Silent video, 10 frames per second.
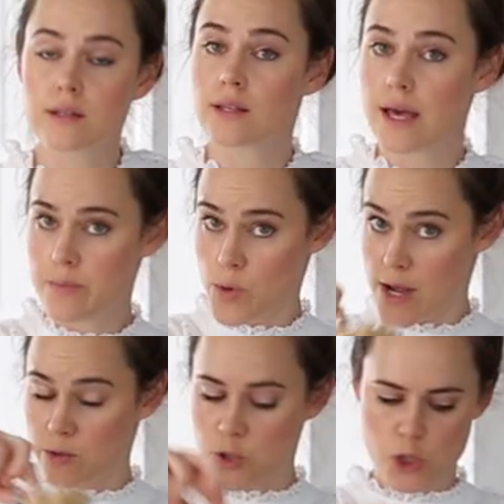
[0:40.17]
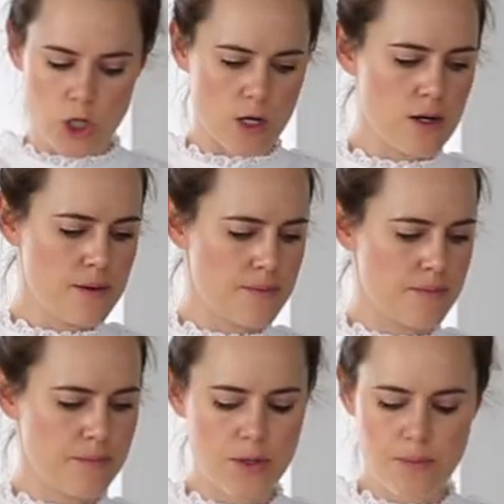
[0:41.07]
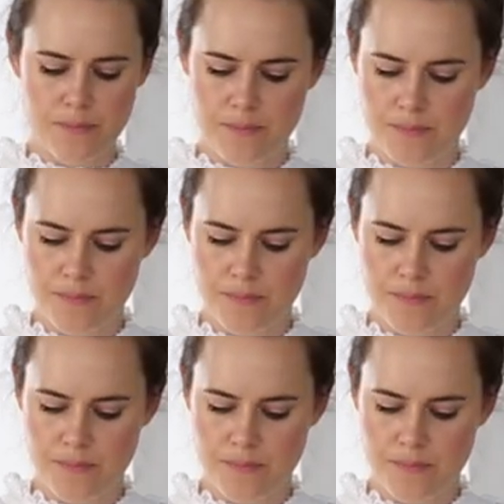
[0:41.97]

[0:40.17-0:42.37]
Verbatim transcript: light brown sugar, Boop.